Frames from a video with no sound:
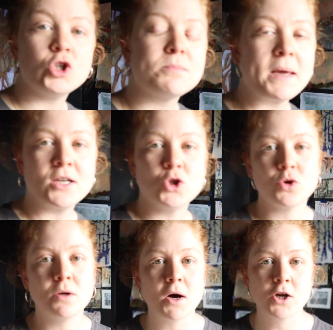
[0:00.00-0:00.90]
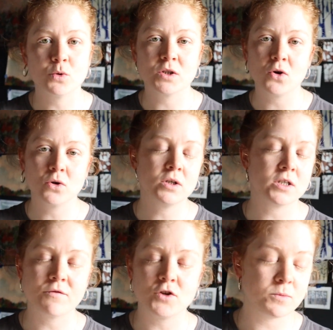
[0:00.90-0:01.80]
making sure your mic was on because
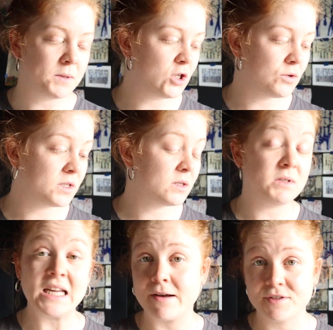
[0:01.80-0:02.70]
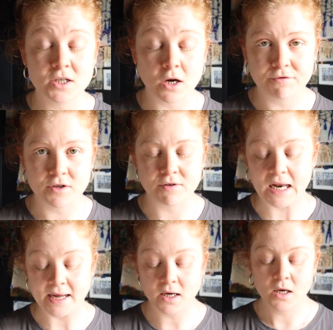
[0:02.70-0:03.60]
I've just been doing some daft stuff of
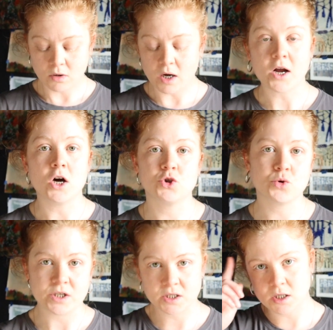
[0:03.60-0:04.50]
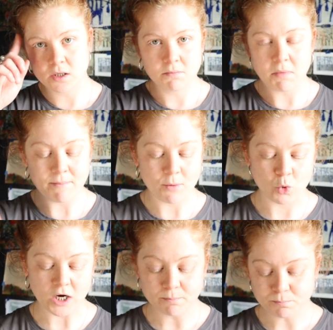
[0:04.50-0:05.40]
late. I can't trust my
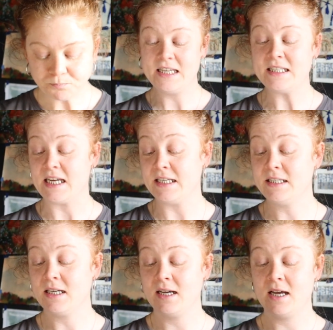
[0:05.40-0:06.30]
memory. This is